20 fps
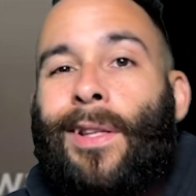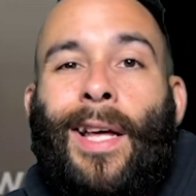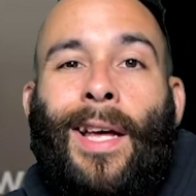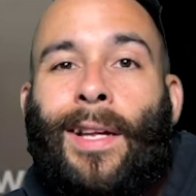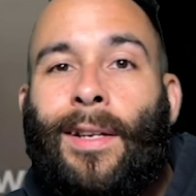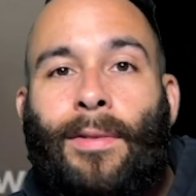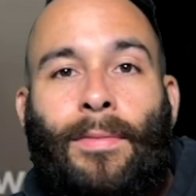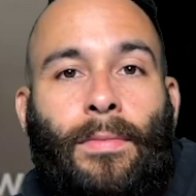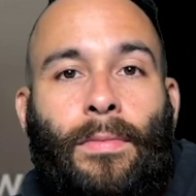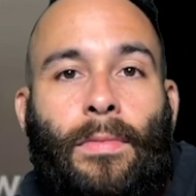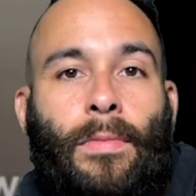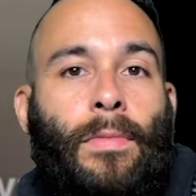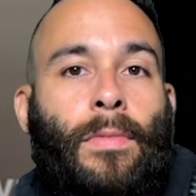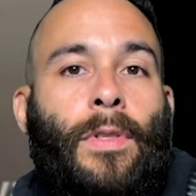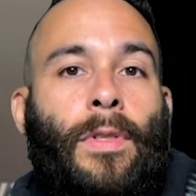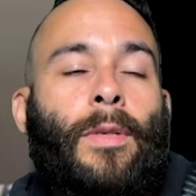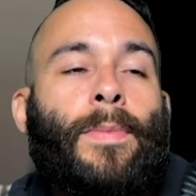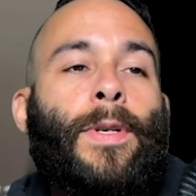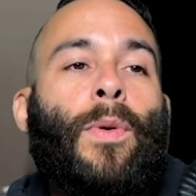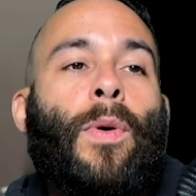that.
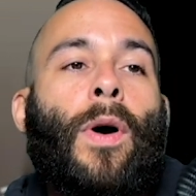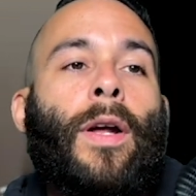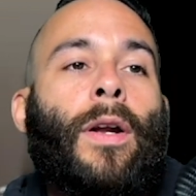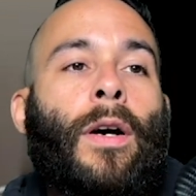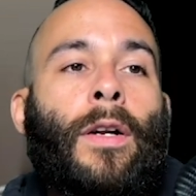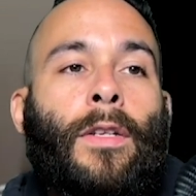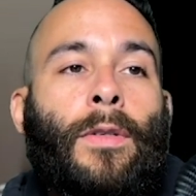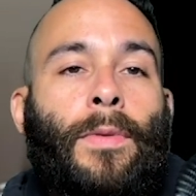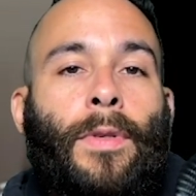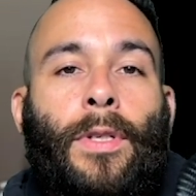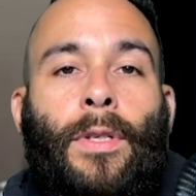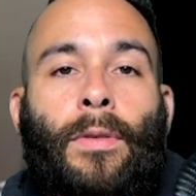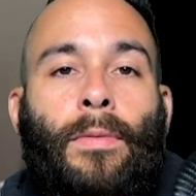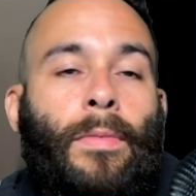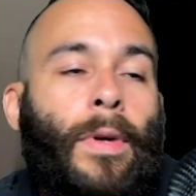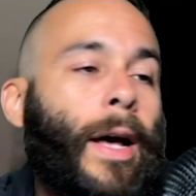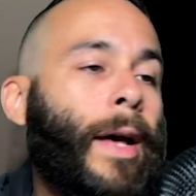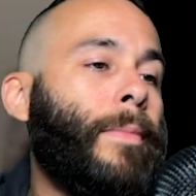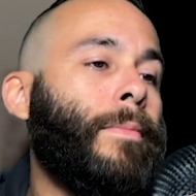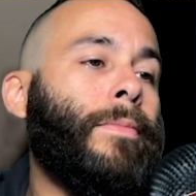To be quite honest with you,
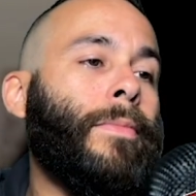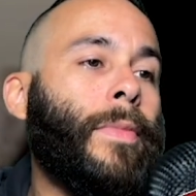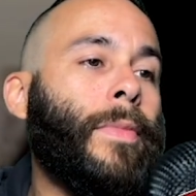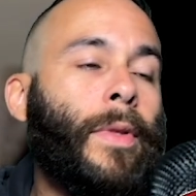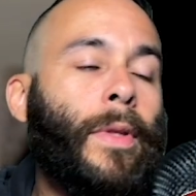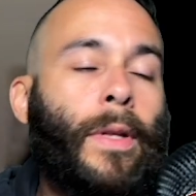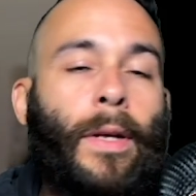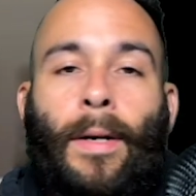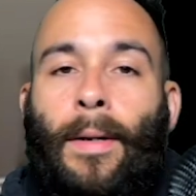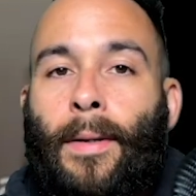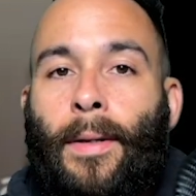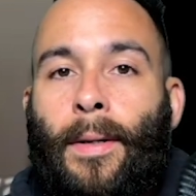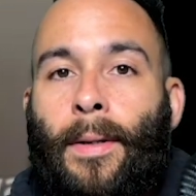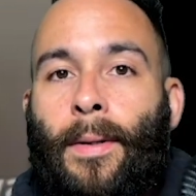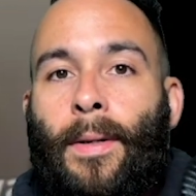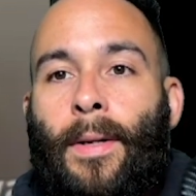I'm. Uh,